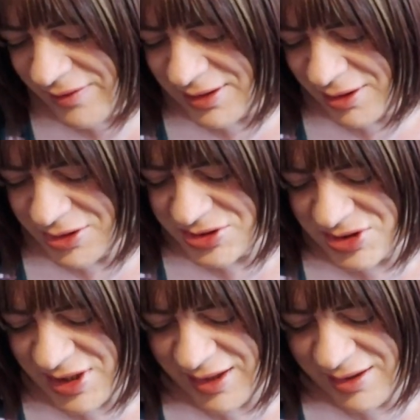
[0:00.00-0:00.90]
had a lot of
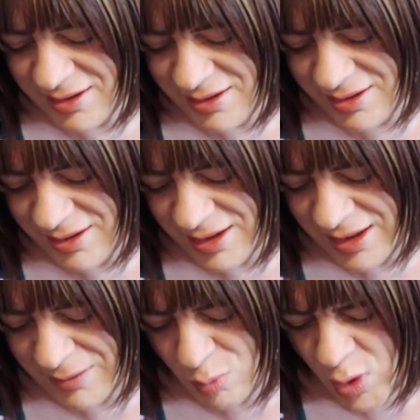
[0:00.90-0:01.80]
stick.
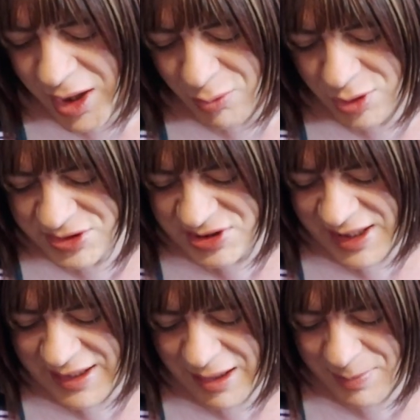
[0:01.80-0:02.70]
What I would
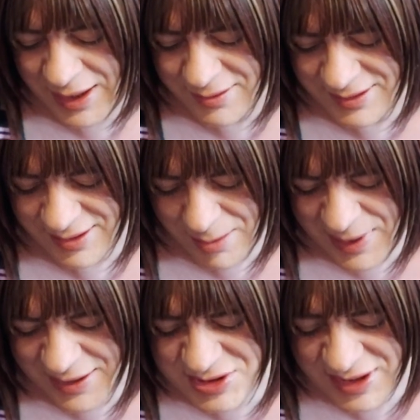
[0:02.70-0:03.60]
say
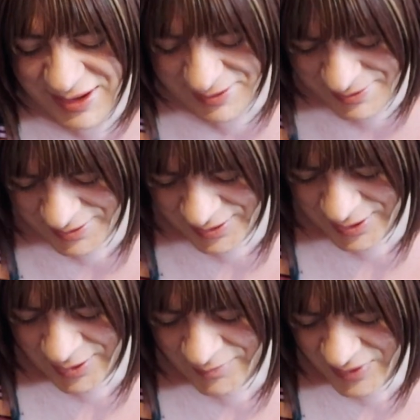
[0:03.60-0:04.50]
about it
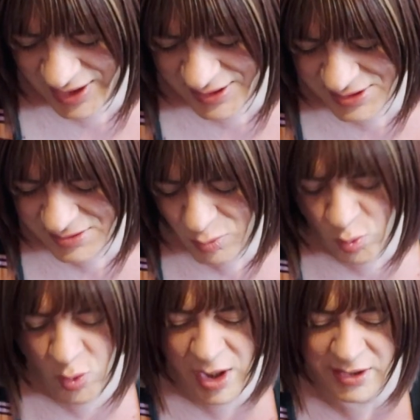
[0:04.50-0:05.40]
is
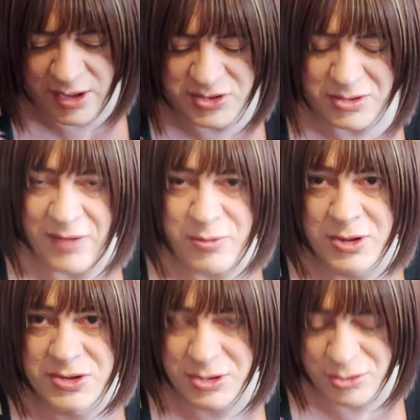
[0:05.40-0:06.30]
I do have one or
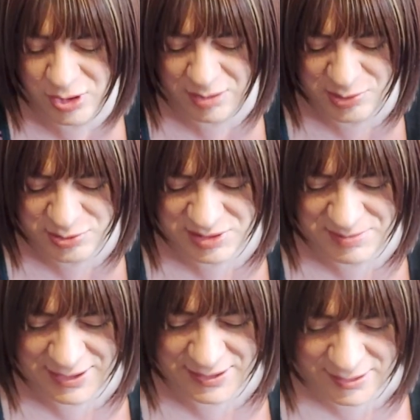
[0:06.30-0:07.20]
two grumbles
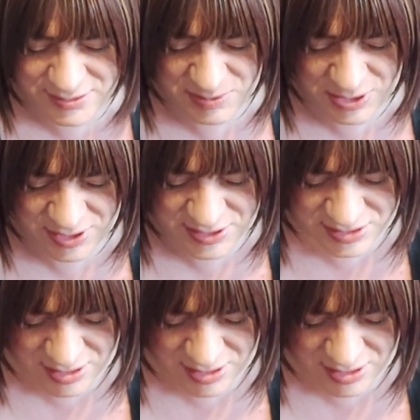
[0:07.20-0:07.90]
about it, to be honest.